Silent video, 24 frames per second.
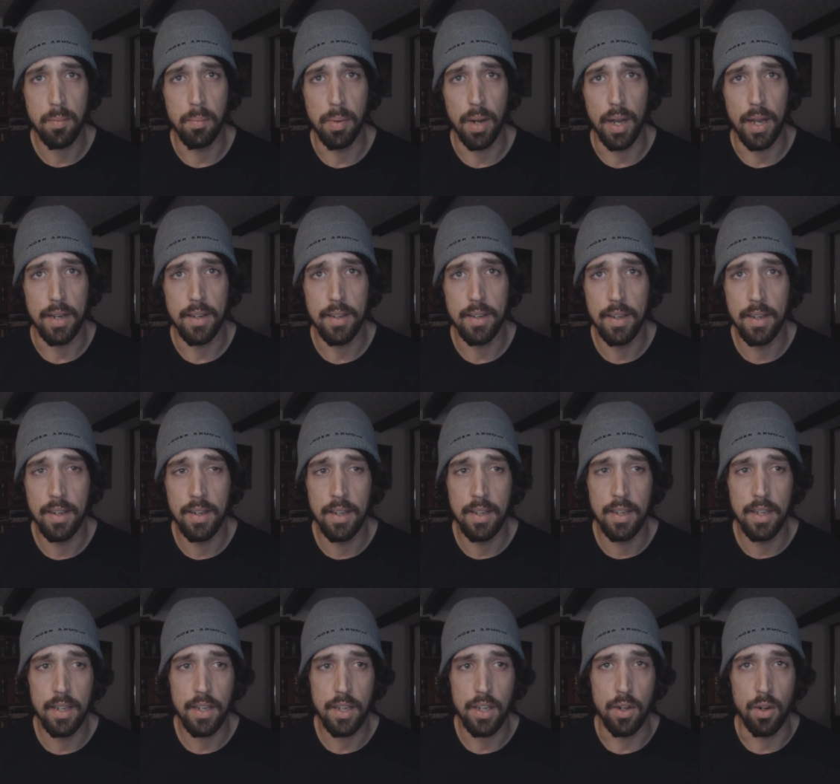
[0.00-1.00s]
but
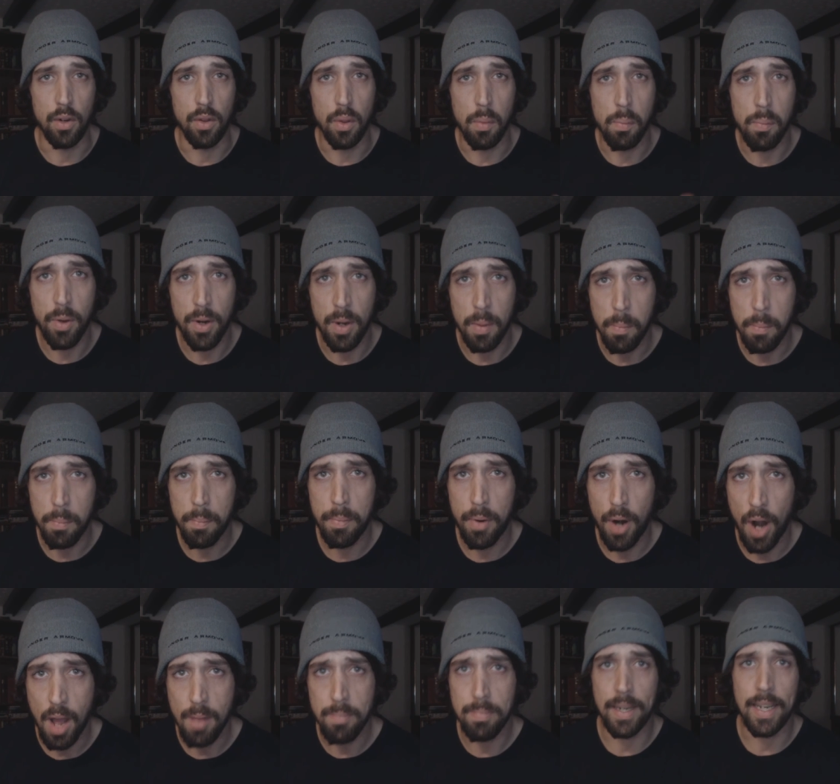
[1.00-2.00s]
you know they'll put up
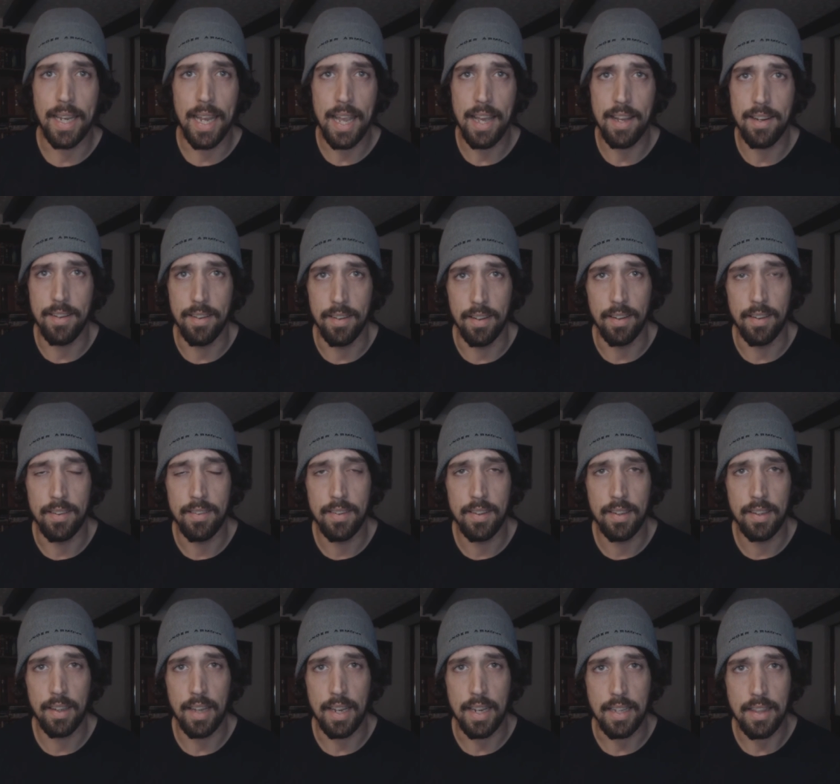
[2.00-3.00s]
propaganda
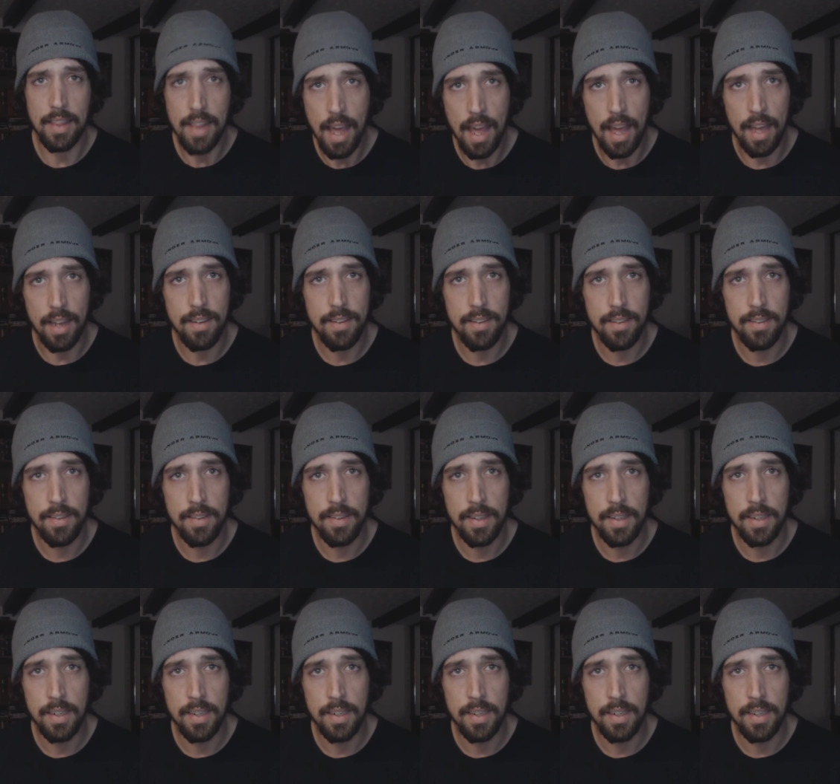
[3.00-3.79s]
like that,